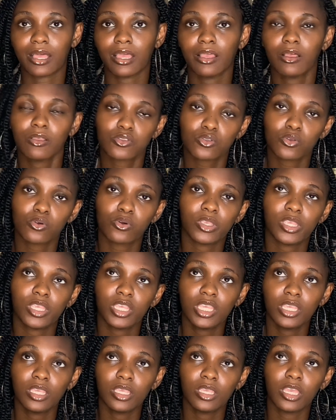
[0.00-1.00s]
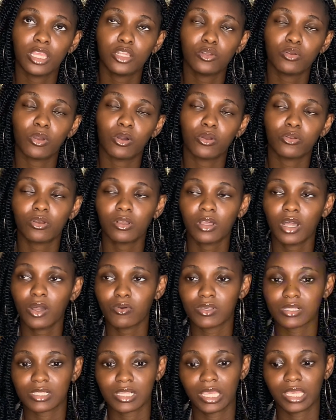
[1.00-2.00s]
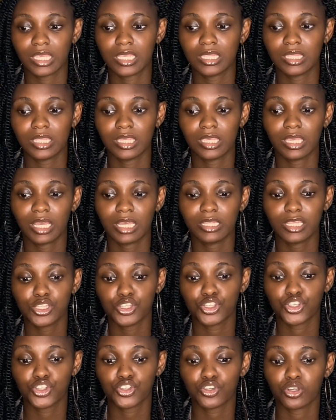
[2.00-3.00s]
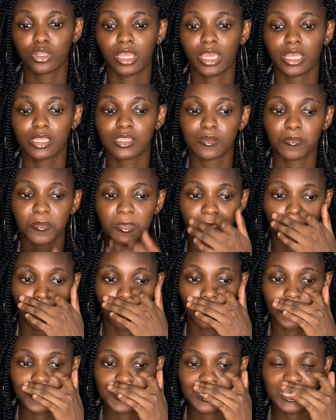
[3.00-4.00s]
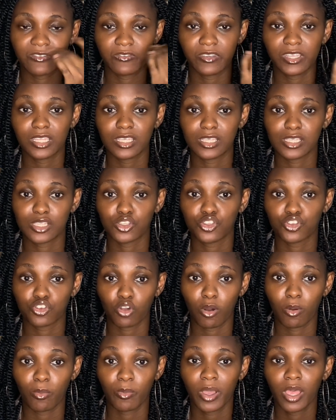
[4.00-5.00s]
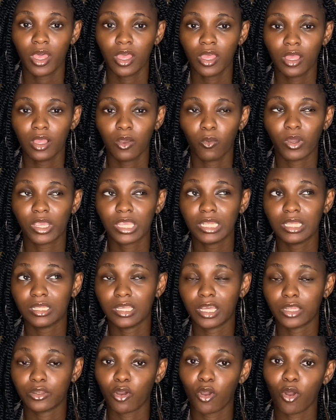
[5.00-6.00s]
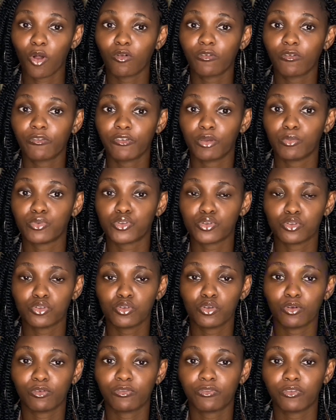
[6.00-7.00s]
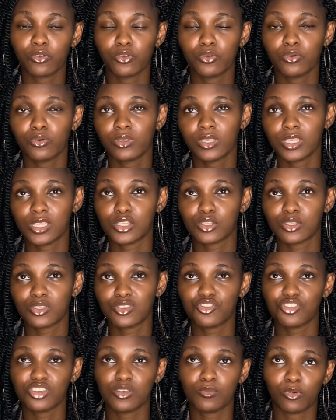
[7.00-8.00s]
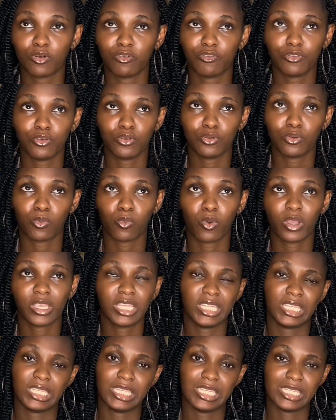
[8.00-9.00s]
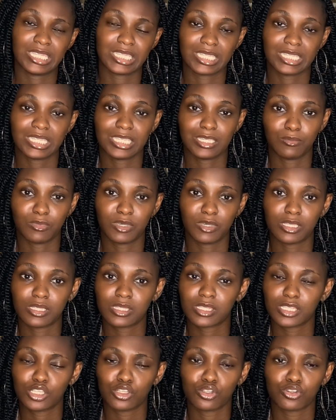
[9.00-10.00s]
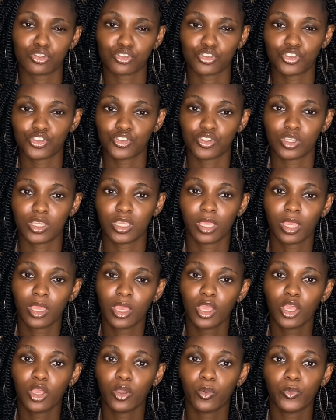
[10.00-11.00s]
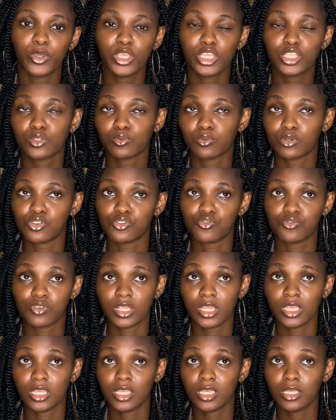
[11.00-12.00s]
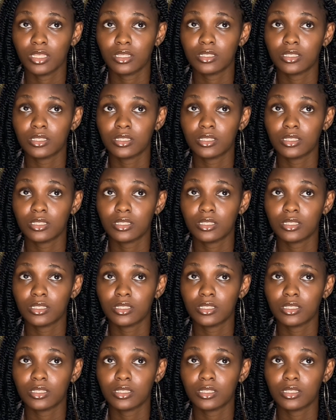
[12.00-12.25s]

So Onaja was like, the hardest decision he had to make was leaving his job, working in an oil firm to follow his dream of working in entertainment industry, which was really